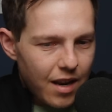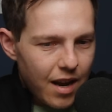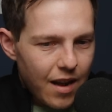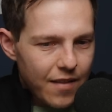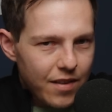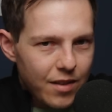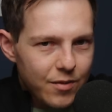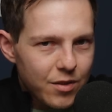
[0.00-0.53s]
I,
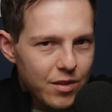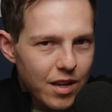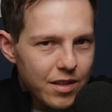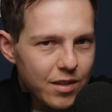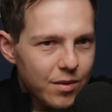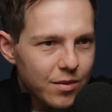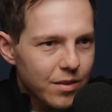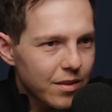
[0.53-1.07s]
I, just, I
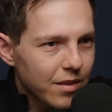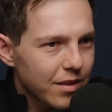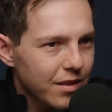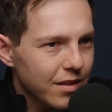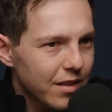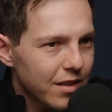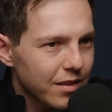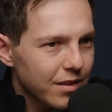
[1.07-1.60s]
don't go to the
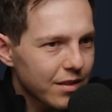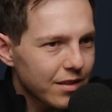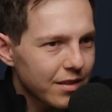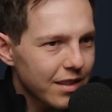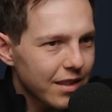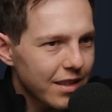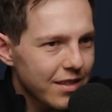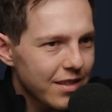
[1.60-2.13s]
doctor
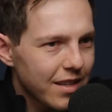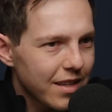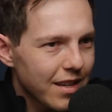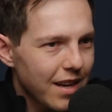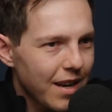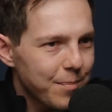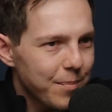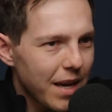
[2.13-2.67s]
unless
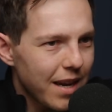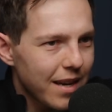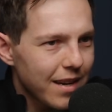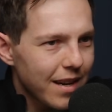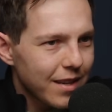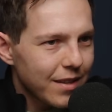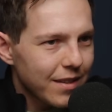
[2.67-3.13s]
I bad. Like I